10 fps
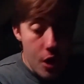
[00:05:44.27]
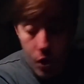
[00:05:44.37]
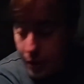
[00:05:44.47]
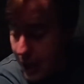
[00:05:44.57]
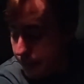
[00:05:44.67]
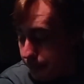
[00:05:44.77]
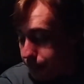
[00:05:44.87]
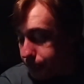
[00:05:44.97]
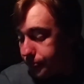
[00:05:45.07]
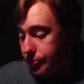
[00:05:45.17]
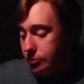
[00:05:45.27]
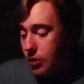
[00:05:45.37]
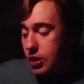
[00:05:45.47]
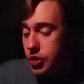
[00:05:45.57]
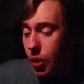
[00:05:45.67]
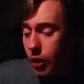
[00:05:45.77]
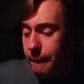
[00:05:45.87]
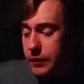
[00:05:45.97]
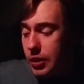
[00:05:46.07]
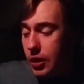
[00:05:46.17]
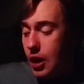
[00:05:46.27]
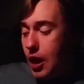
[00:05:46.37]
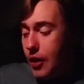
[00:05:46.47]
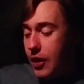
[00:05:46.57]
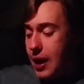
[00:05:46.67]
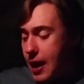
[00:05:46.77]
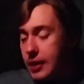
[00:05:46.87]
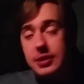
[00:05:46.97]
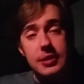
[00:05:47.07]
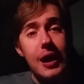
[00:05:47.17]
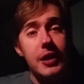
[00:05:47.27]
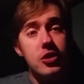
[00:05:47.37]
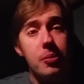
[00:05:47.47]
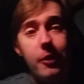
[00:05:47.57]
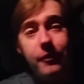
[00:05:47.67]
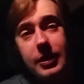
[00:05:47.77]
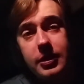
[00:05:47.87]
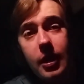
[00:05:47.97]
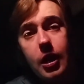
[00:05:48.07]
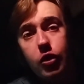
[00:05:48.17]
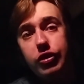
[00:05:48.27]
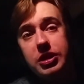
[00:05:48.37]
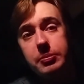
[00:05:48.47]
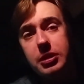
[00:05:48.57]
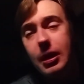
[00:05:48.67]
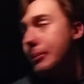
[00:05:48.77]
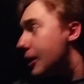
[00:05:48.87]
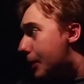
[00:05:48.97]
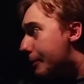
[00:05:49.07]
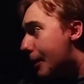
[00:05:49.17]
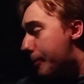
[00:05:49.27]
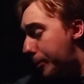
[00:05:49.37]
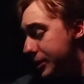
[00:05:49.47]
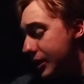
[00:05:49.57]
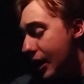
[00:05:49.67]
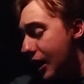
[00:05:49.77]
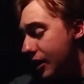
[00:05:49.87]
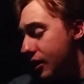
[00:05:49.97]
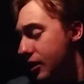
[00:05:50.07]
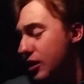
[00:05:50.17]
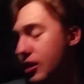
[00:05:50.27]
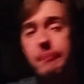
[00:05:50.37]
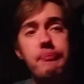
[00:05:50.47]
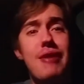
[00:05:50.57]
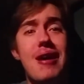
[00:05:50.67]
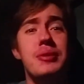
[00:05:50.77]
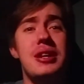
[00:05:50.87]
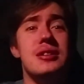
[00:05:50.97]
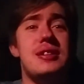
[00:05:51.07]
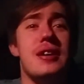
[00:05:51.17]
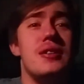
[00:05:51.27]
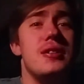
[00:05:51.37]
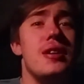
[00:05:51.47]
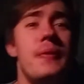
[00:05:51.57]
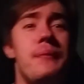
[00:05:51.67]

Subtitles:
Okay, so on to the last item of this Christmas. I might be going to get a brownie in a second.